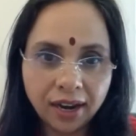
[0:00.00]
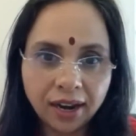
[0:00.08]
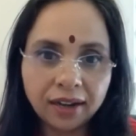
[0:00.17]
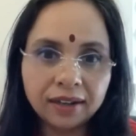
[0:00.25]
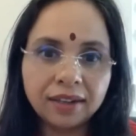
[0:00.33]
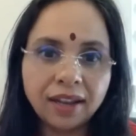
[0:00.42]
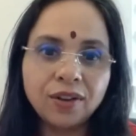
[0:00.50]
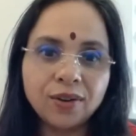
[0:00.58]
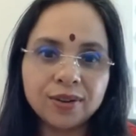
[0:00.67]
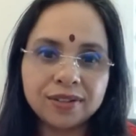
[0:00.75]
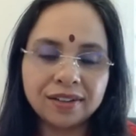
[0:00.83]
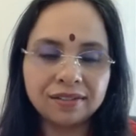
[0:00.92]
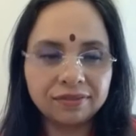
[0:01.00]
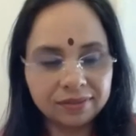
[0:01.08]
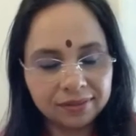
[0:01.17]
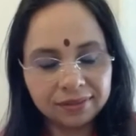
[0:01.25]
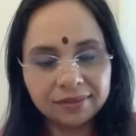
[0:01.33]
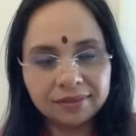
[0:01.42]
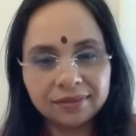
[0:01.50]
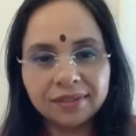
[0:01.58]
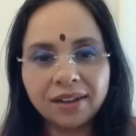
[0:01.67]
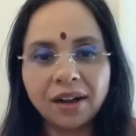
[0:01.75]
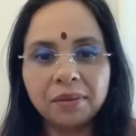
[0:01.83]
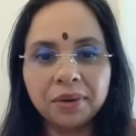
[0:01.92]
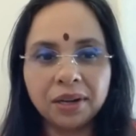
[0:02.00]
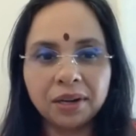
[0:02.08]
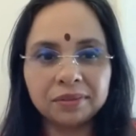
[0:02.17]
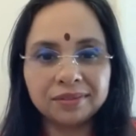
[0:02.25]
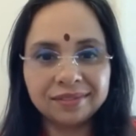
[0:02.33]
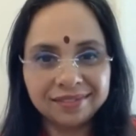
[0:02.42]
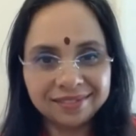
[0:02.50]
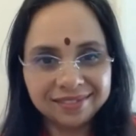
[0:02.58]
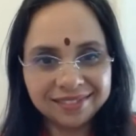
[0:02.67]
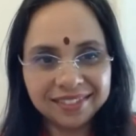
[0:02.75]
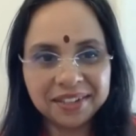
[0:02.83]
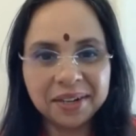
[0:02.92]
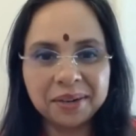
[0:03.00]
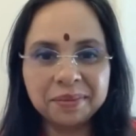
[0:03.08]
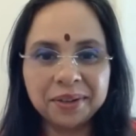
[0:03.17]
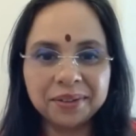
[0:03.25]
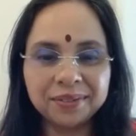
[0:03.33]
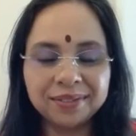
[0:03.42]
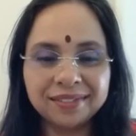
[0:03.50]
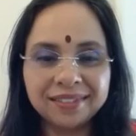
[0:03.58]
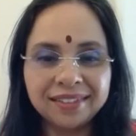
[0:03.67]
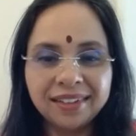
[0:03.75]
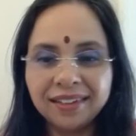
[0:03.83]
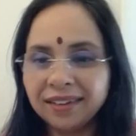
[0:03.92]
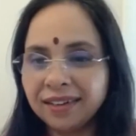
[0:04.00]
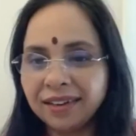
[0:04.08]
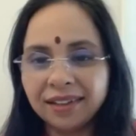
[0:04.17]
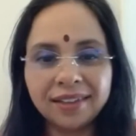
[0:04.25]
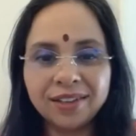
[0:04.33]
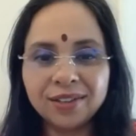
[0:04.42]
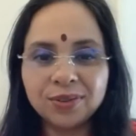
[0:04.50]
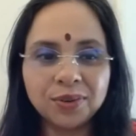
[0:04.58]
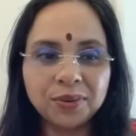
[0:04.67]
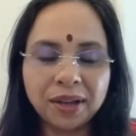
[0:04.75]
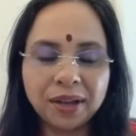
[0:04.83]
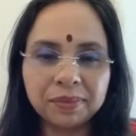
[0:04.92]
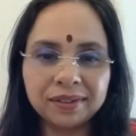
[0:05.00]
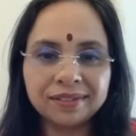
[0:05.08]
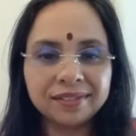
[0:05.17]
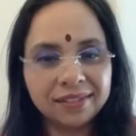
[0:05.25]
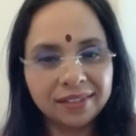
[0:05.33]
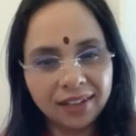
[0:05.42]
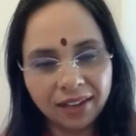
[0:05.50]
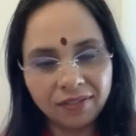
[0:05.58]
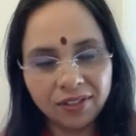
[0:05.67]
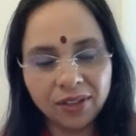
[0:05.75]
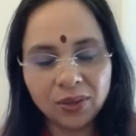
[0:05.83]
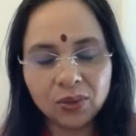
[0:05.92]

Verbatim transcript: and tell yourself, calm down, calm down. Nothing is going to happen. Everything is